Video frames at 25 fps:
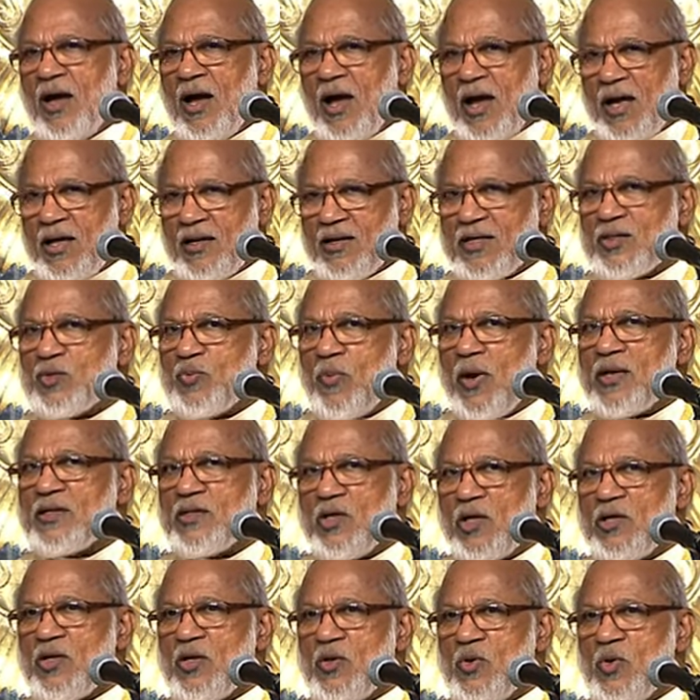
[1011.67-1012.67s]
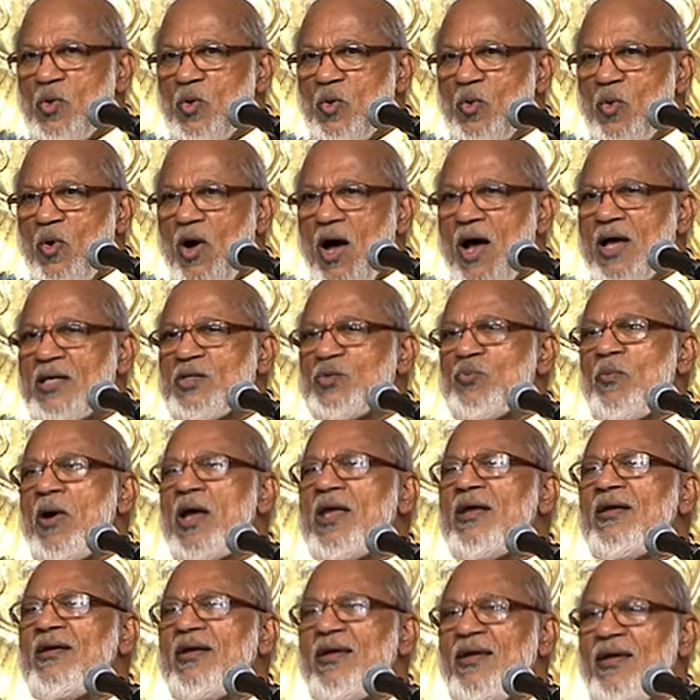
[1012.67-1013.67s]
I respected you as
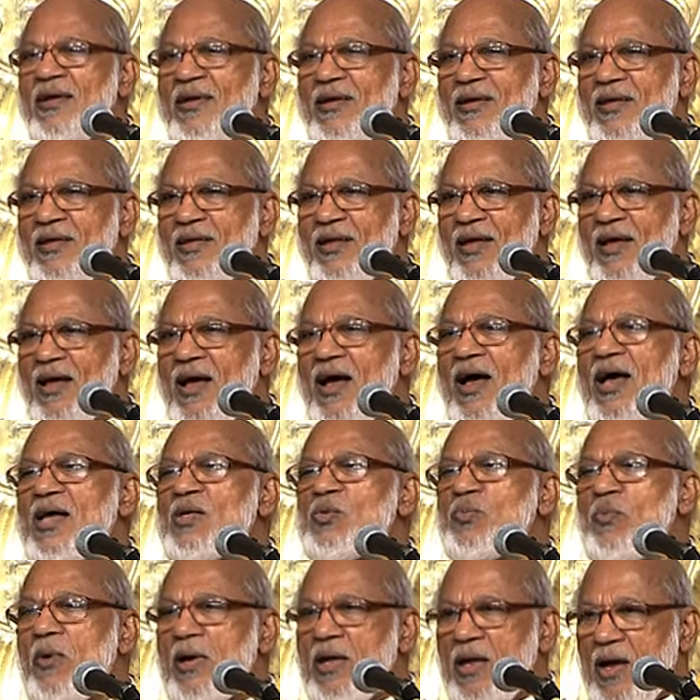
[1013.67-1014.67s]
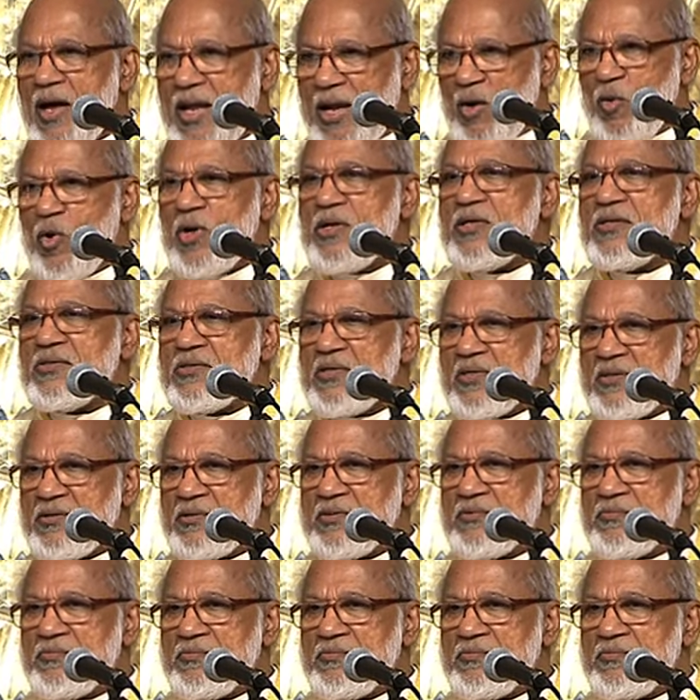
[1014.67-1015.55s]
my king, as my anointed.